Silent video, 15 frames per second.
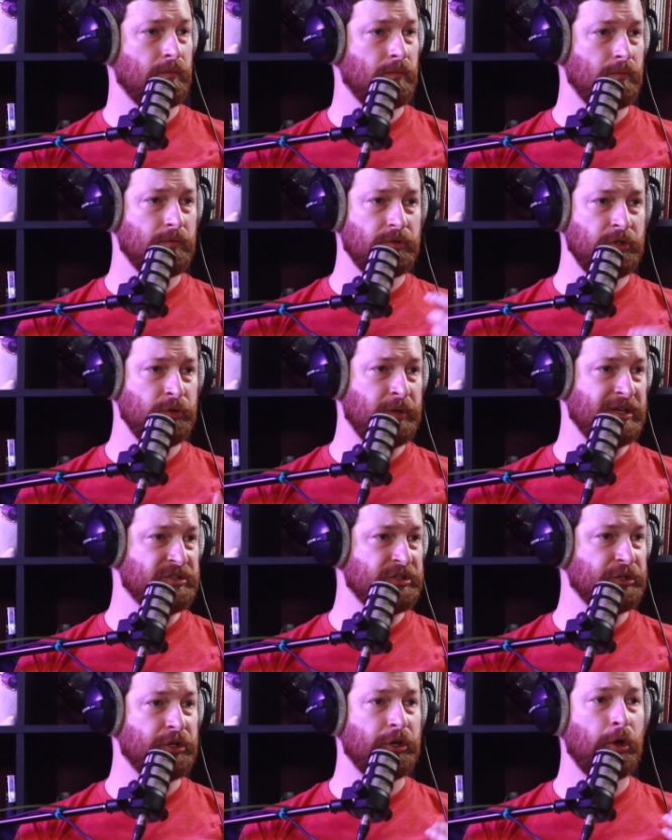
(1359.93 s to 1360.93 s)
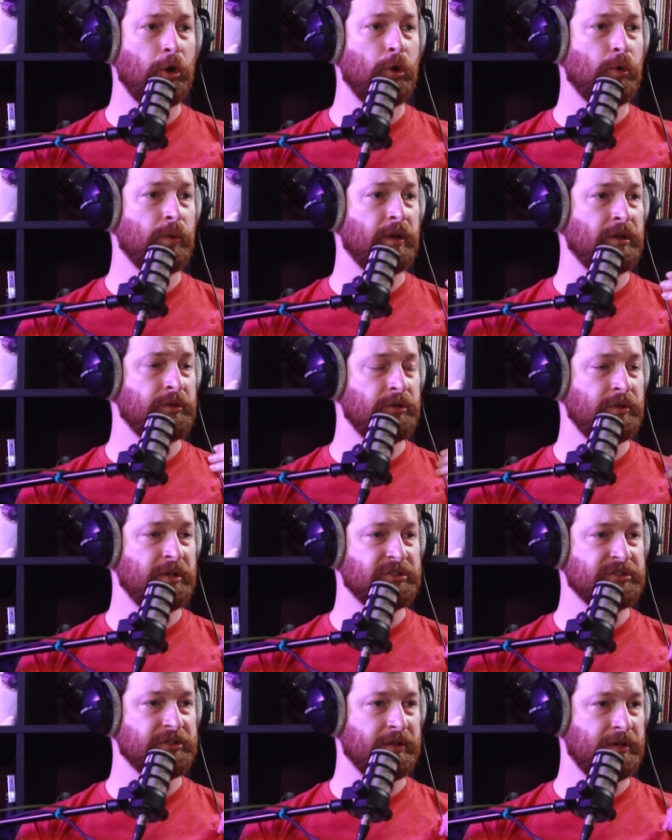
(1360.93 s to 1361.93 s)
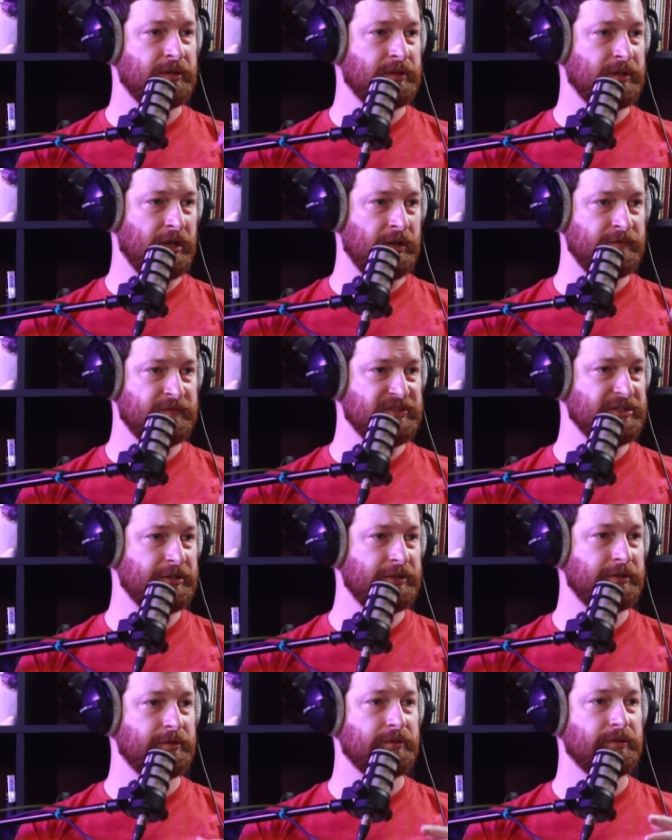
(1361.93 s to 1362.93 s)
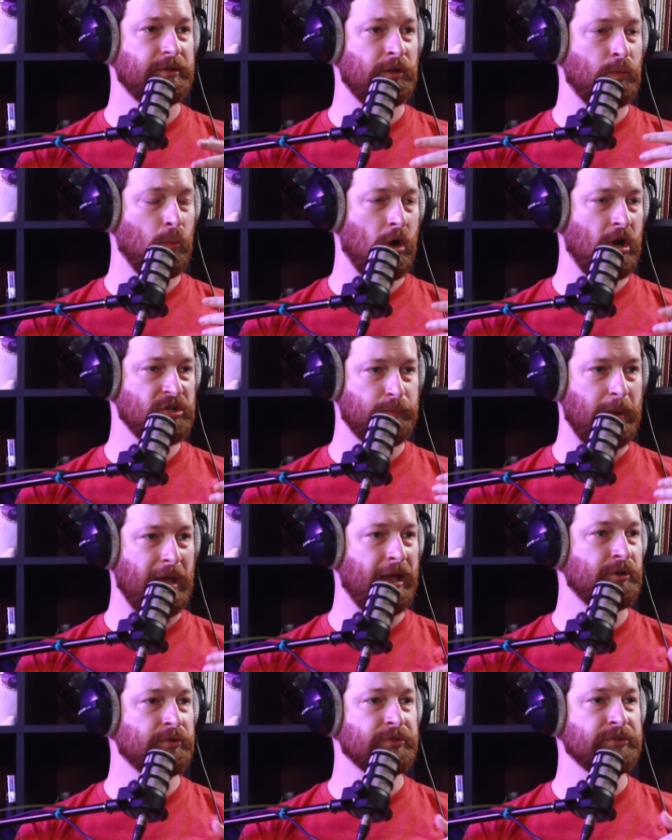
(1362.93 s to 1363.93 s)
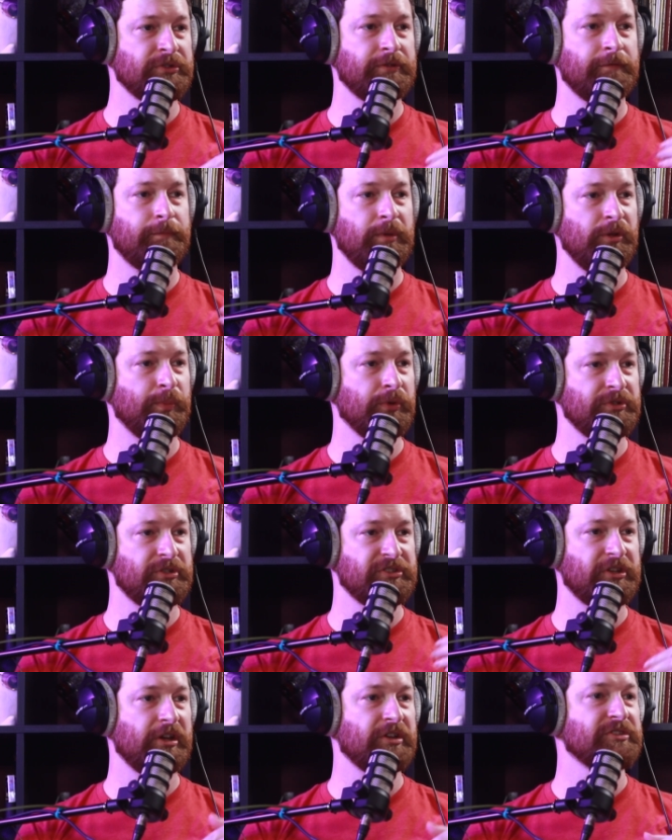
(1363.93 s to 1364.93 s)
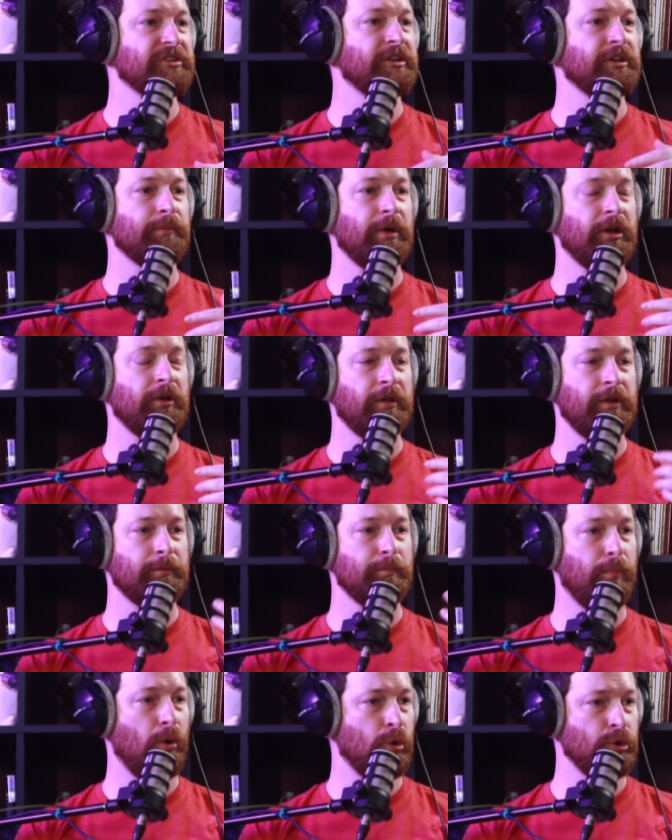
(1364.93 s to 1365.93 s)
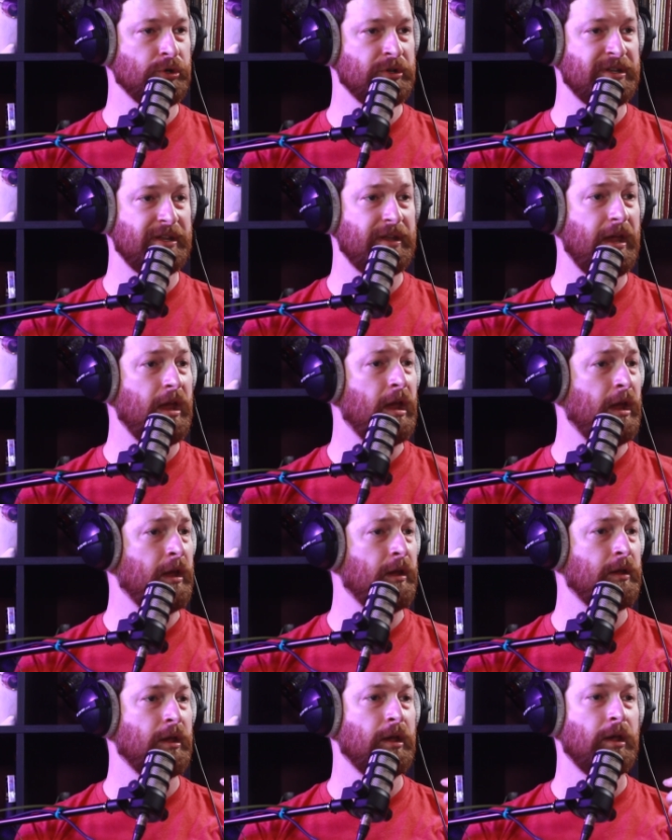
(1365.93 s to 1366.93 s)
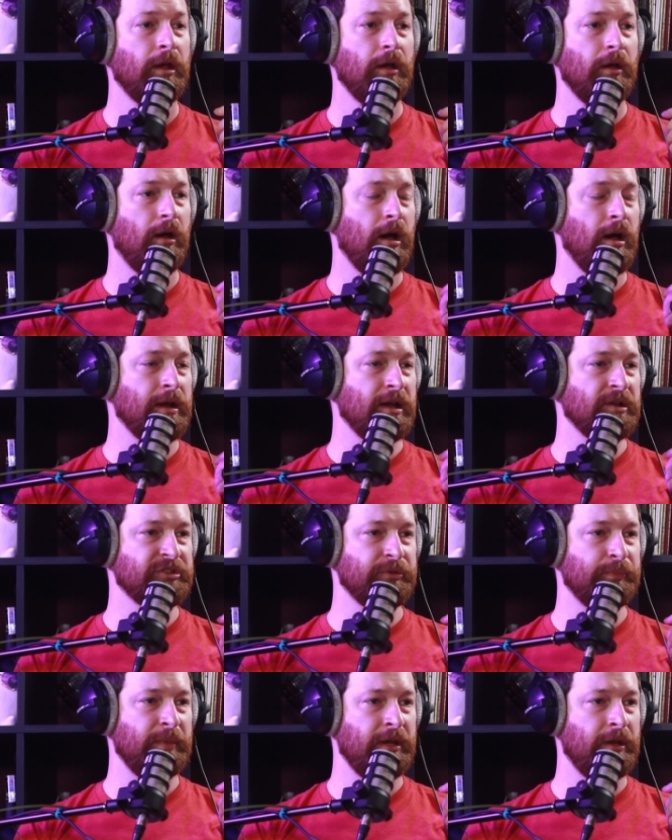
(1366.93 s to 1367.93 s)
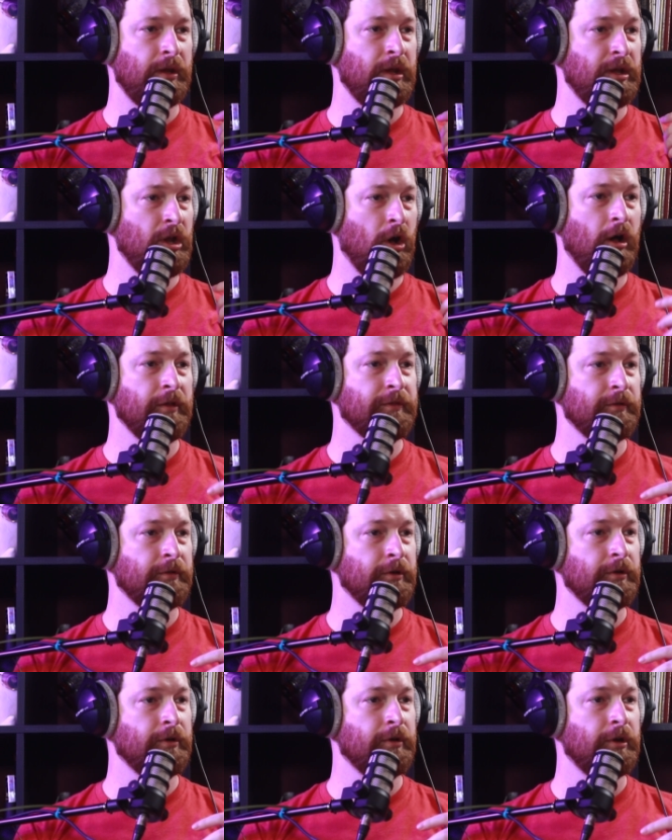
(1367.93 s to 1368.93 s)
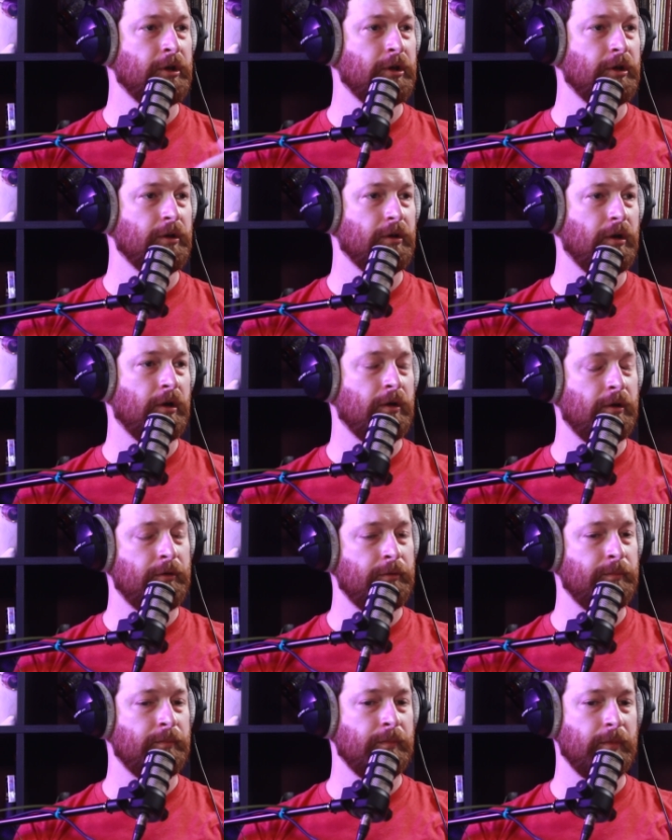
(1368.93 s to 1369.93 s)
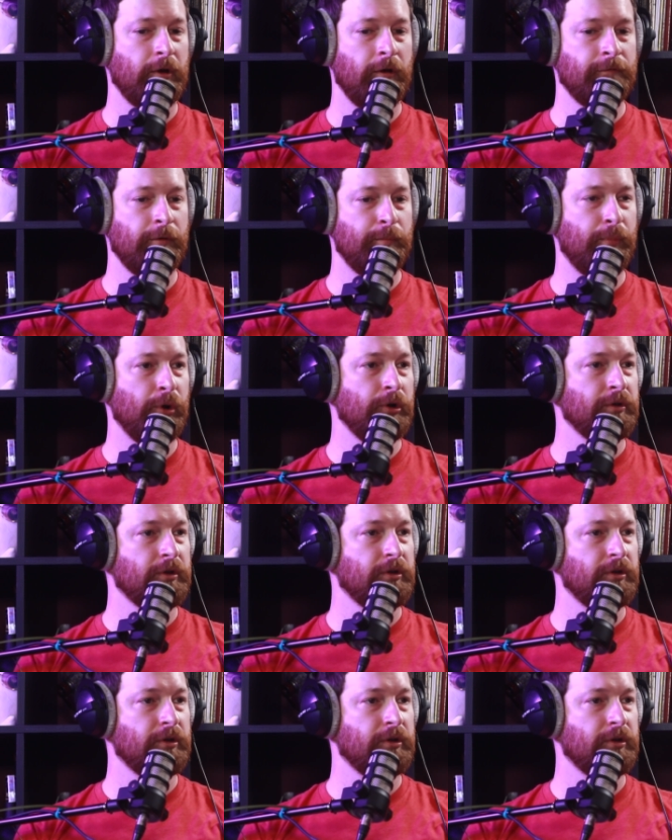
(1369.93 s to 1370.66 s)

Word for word: you get to go and you get to like kind of sit and watch panels of people discussing about like porn today. I got to meet an author um, of a book,